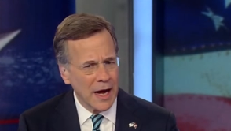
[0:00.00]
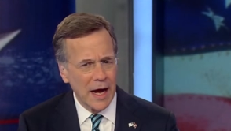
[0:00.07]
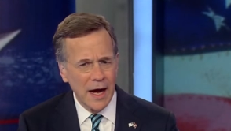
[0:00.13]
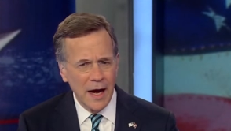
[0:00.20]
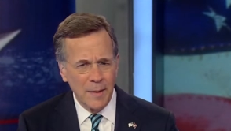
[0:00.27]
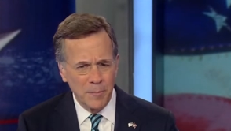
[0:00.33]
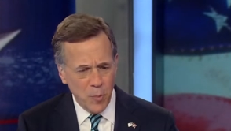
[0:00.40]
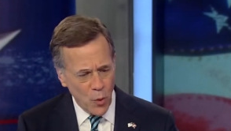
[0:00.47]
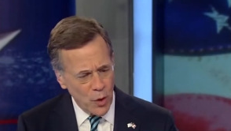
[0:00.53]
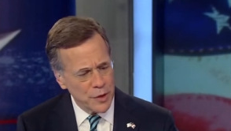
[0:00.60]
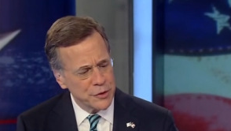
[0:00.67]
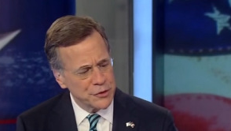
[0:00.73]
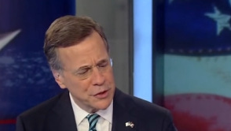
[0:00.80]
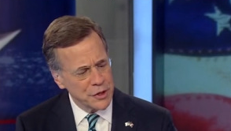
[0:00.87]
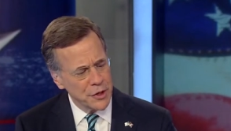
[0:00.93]
Uh,
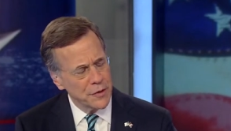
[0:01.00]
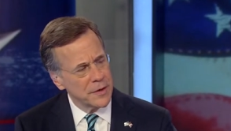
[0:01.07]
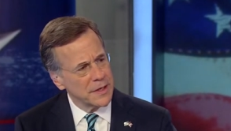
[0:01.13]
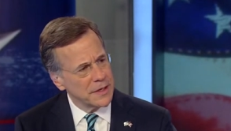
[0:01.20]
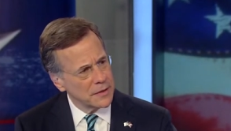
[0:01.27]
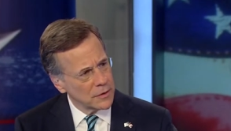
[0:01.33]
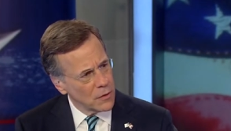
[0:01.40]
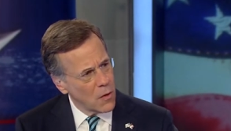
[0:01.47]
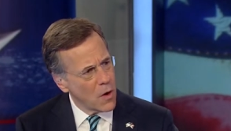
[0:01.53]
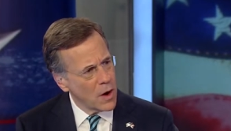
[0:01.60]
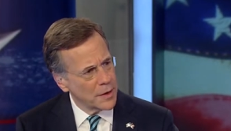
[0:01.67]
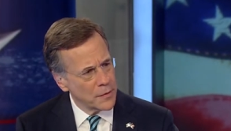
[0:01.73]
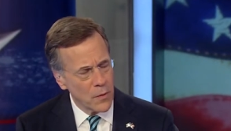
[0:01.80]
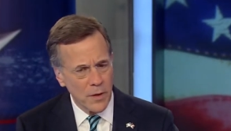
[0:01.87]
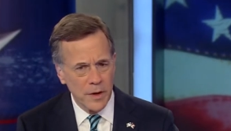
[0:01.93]
border security,
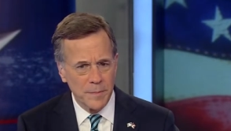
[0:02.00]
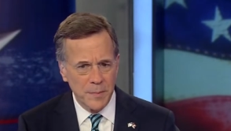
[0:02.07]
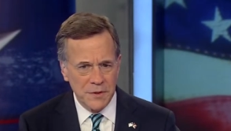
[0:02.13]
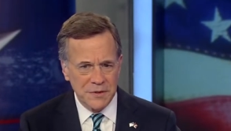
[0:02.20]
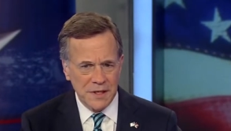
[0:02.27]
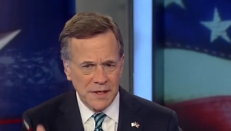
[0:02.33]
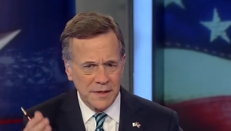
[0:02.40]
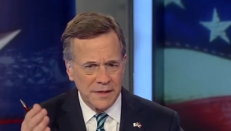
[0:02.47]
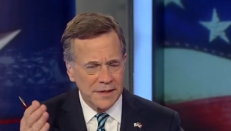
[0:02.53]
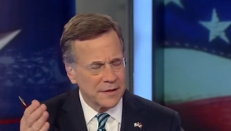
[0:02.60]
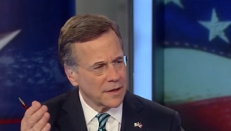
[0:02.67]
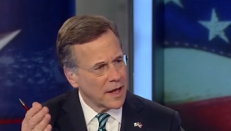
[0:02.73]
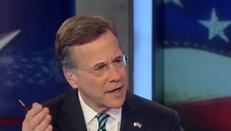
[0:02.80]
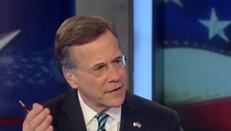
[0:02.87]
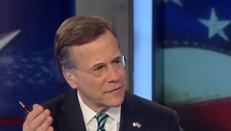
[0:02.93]
law and order, particularly
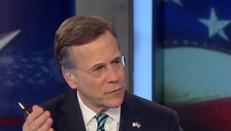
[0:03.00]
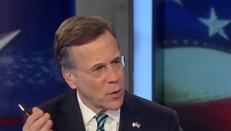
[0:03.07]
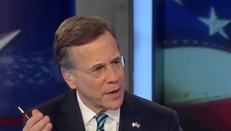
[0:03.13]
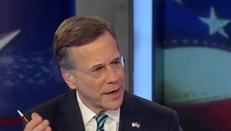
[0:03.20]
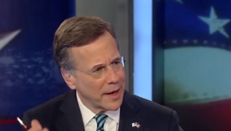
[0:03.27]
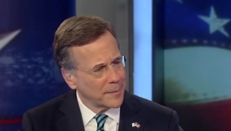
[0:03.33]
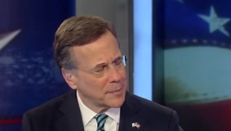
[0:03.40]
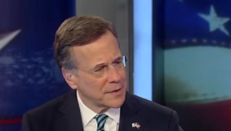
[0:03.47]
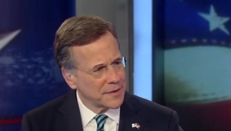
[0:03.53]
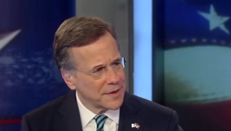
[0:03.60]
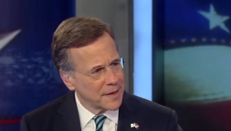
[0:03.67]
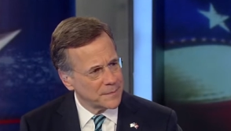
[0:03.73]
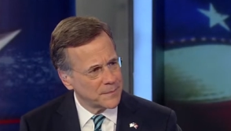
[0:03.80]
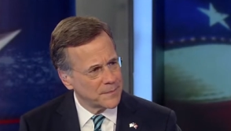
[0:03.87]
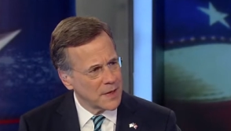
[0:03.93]
in light of what happened to
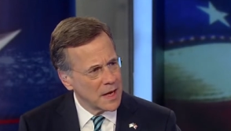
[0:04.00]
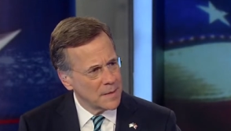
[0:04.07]
that